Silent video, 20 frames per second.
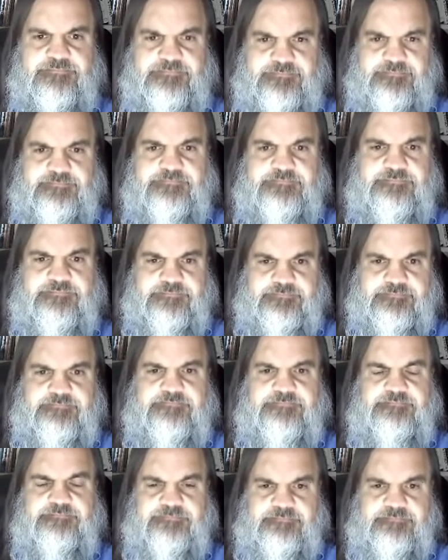
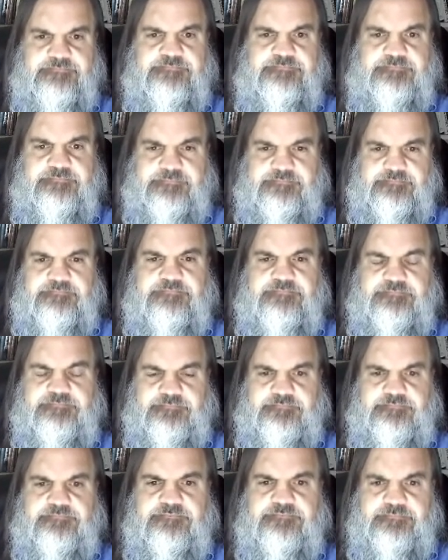
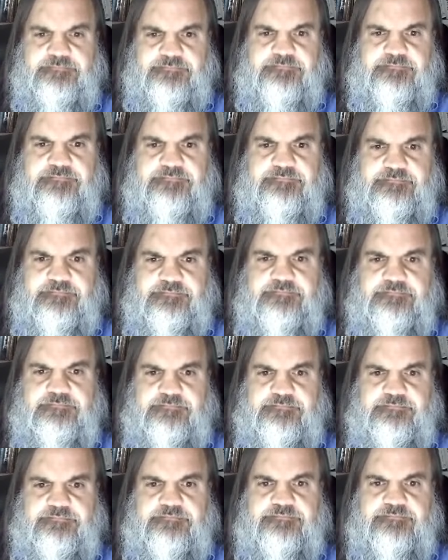
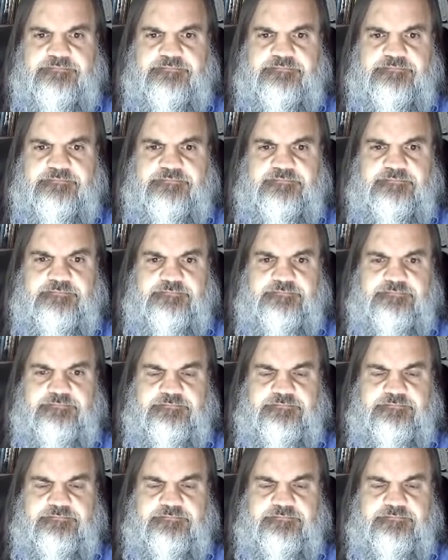No words are spoken by the person on screen.